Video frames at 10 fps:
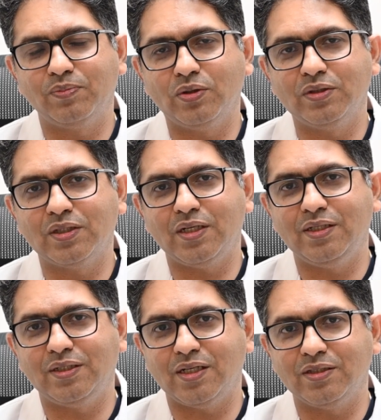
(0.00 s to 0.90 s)
upon the
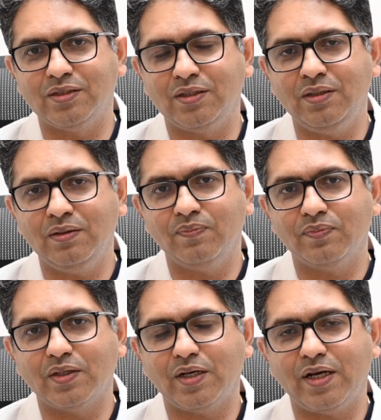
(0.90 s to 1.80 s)
intensity
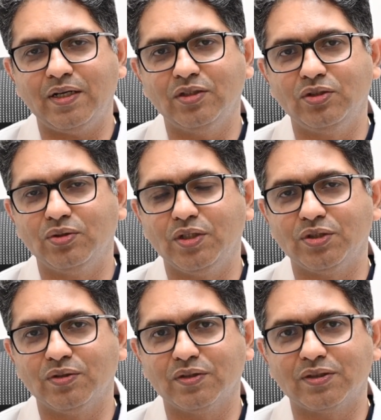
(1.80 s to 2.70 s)
and the
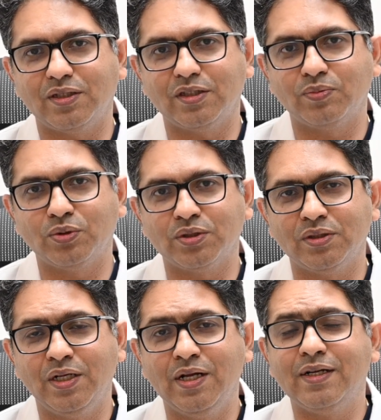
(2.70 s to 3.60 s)
duration of the sun exposure,